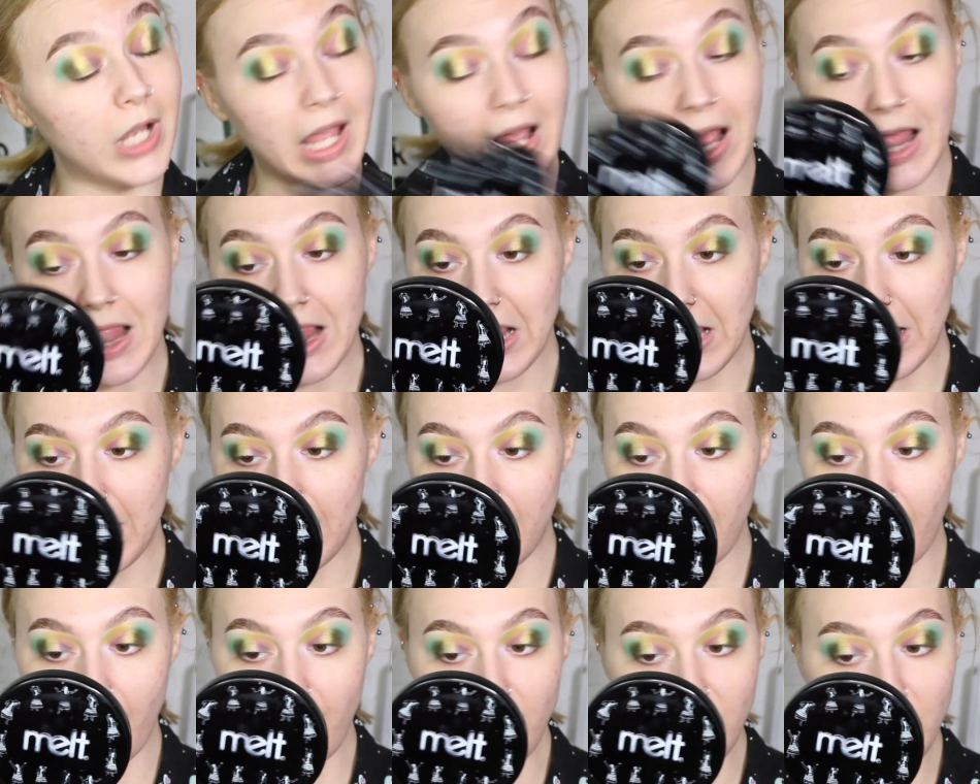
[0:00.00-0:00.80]
I
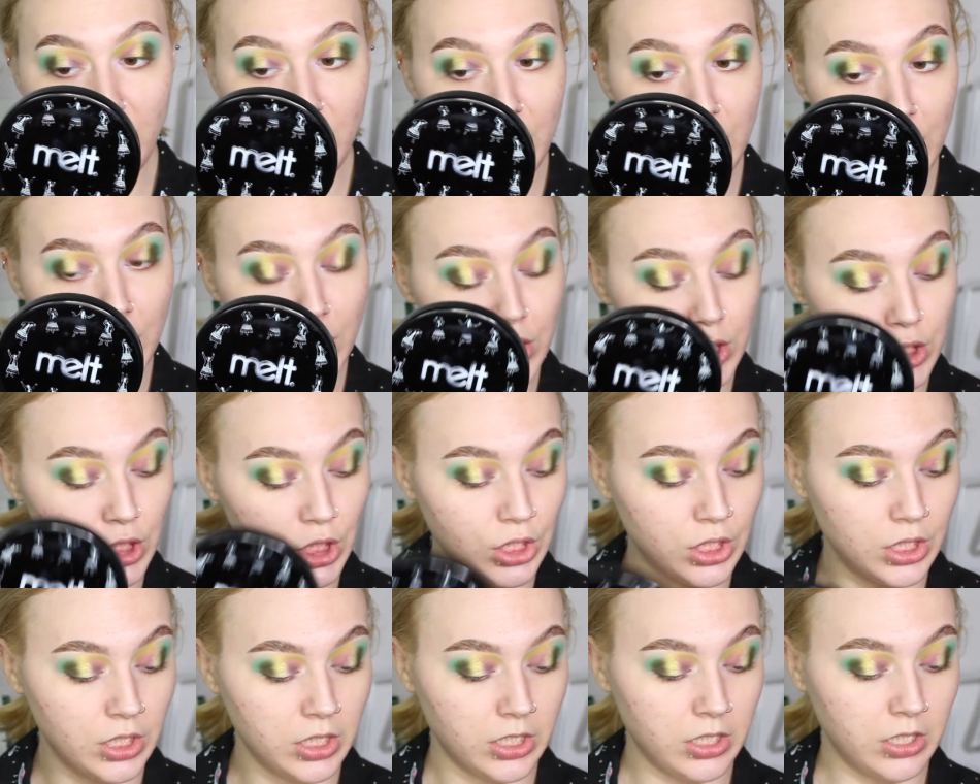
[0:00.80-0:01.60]
love it.
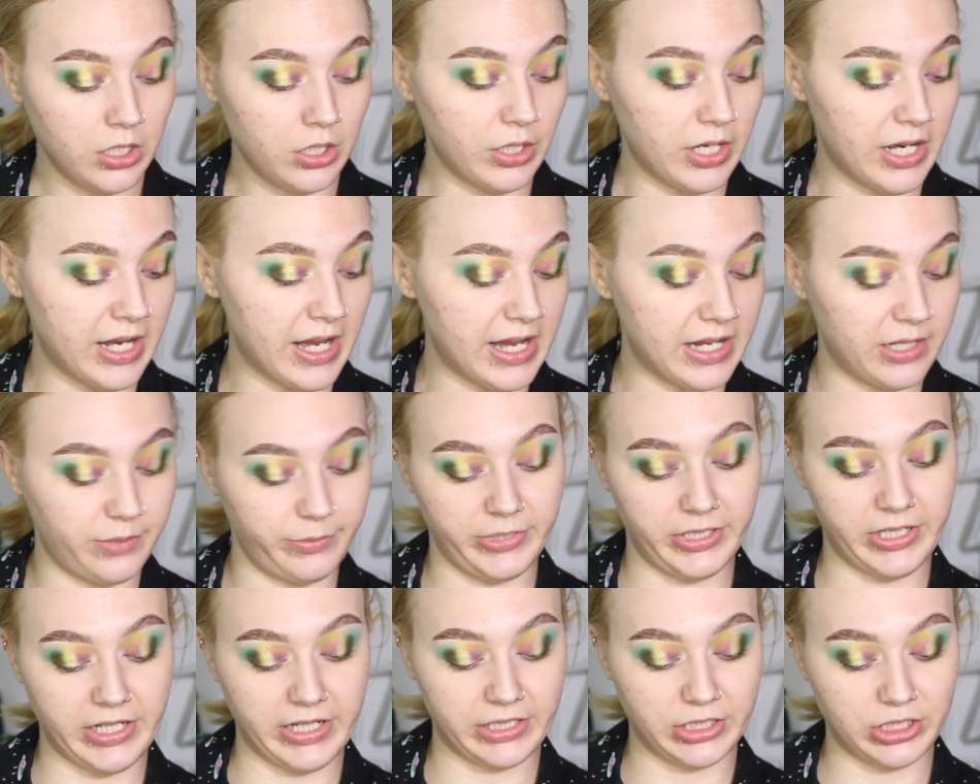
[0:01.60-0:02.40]
Okay, I'm
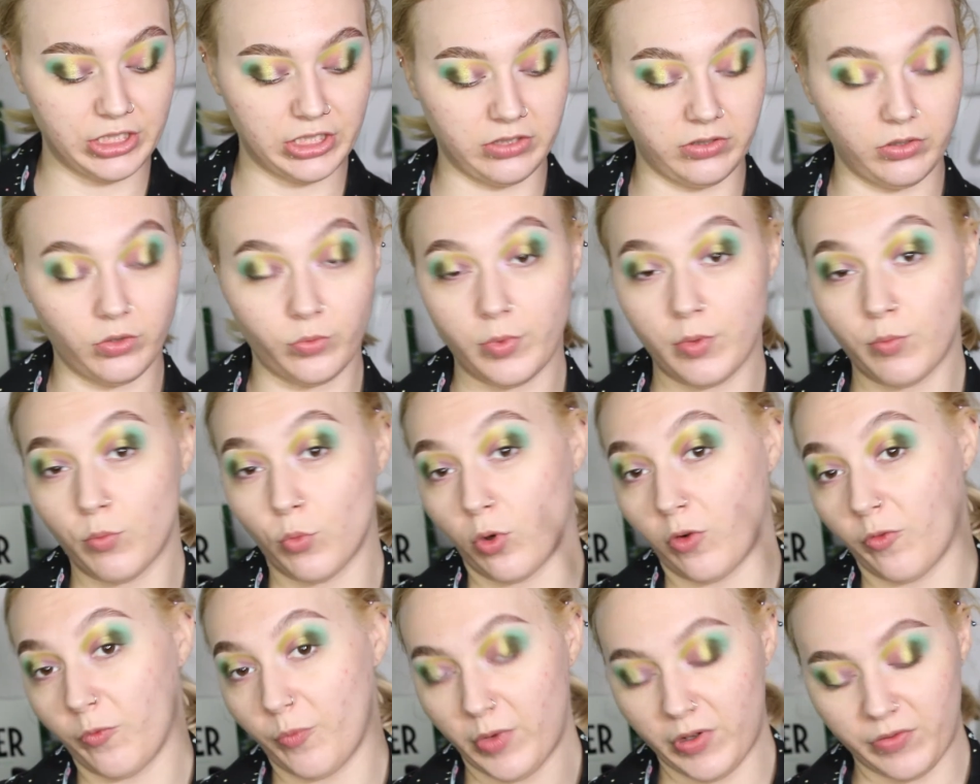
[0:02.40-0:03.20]
going to take just a little bit
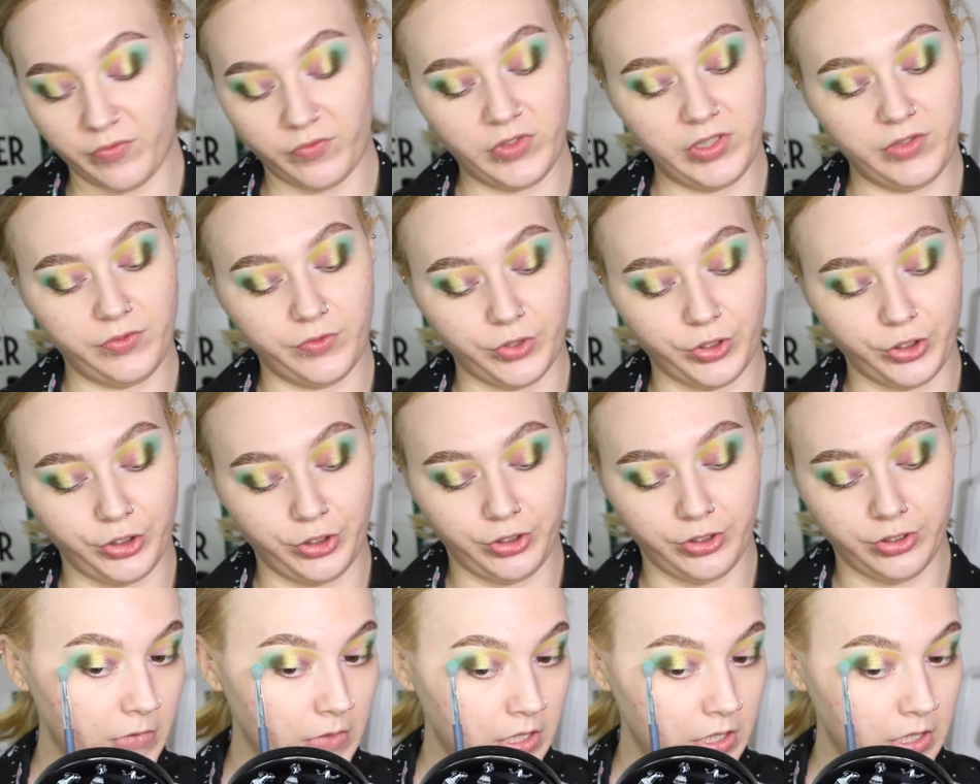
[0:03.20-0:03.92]
more of Mint Fever.